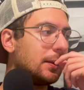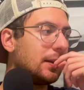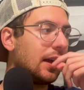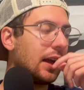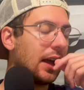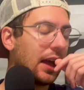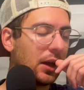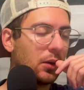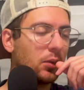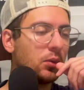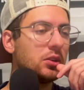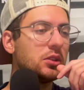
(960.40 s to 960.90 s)

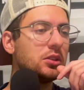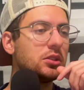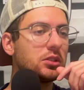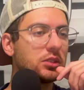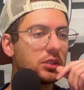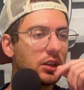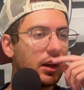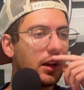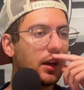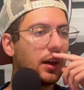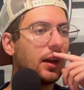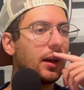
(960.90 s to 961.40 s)

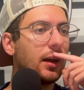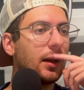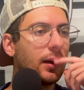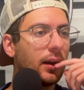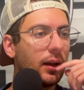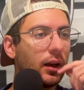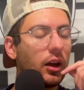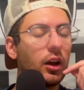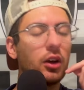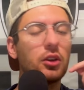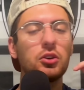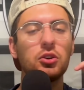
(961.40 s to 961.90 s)

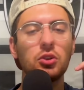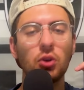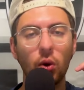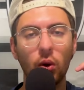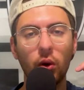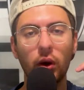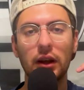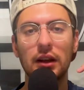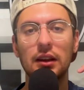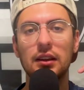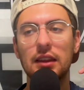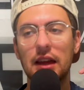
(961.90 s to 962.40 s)

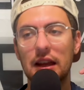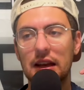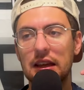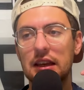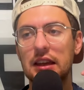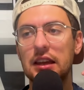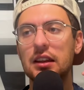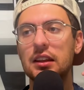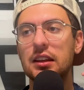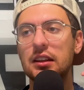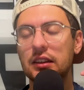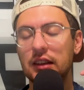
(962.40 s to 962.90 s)
annoyed that
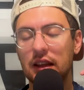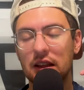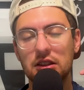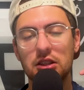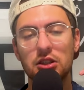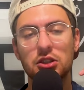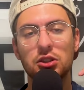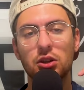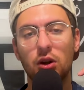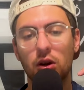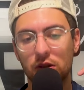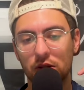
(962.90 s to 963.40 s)
he didn't get to
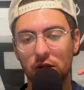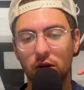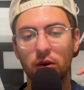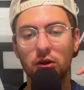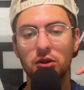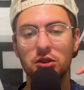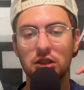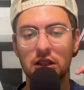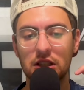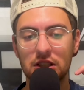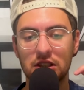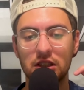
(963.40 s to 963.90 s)
start the whole
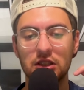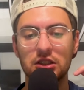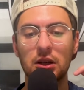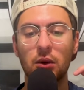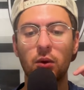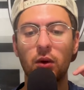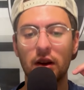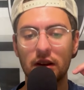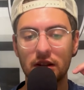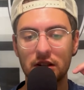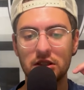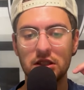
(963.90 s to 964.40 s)
season because I
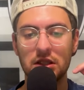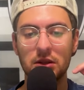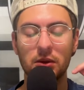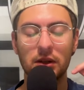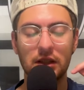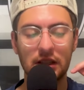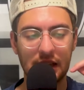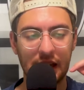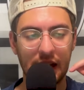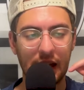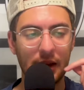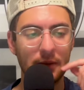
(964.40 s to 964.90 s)
wanted to see what
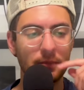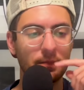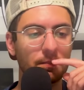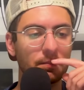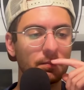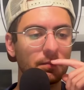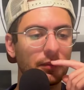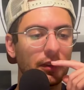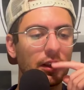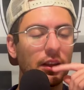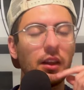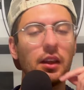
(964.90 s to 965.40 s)
he had.
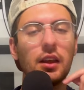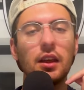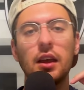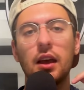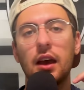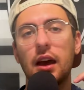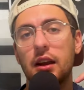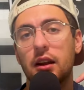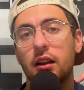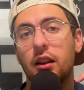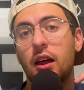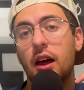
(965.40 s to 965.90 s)

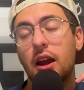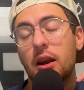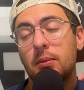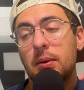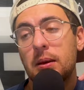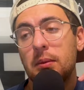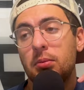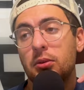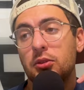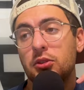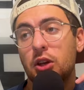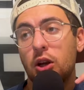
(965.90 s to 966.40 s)
And a lot of
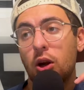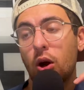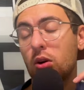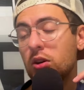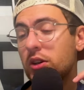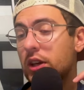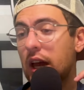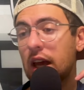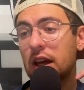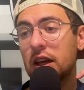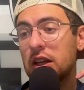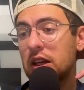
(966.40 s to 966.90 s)
people said,
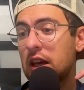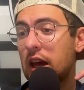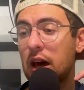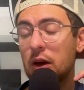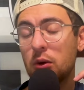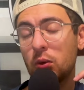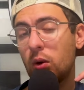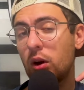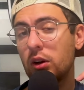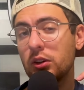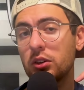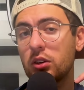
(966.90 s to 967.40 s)
okay, he had
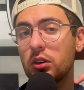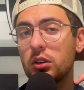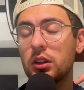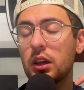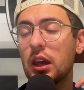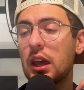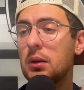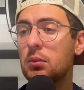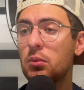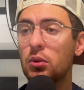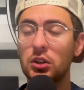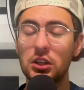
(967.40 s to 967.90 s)
one good
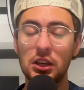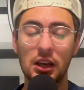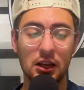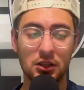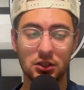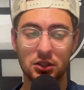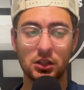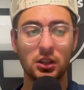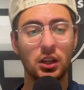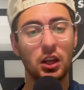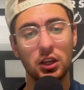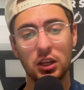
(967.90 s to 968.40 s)
game. Well, he has
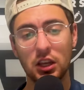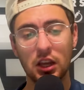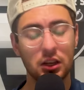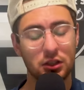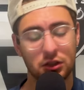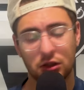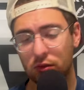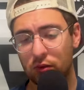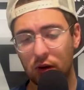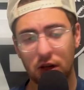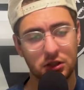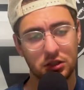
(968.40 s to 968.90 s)

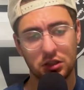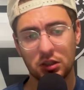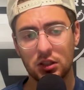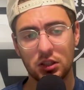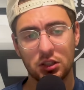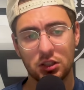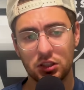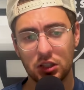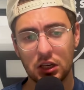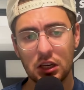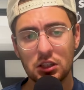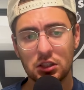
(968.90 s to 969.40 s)
the rest of the
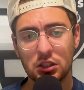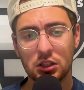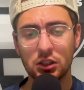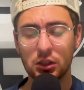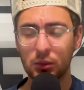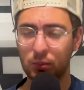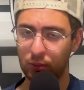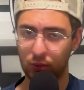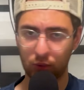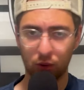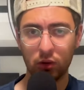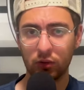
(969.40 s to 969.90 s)
season to
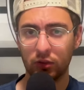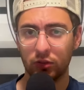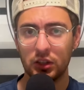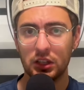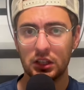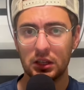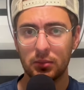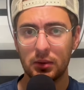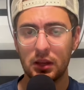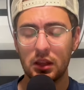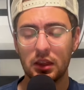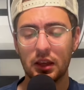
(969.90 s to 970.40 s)
prove if he
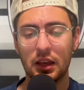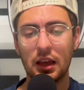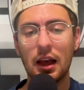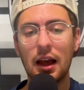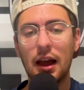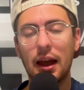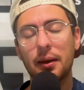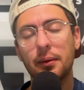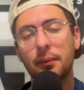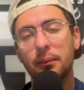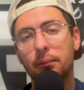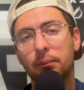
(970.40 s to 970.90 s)
could be the
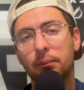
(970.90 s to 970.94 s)
guy.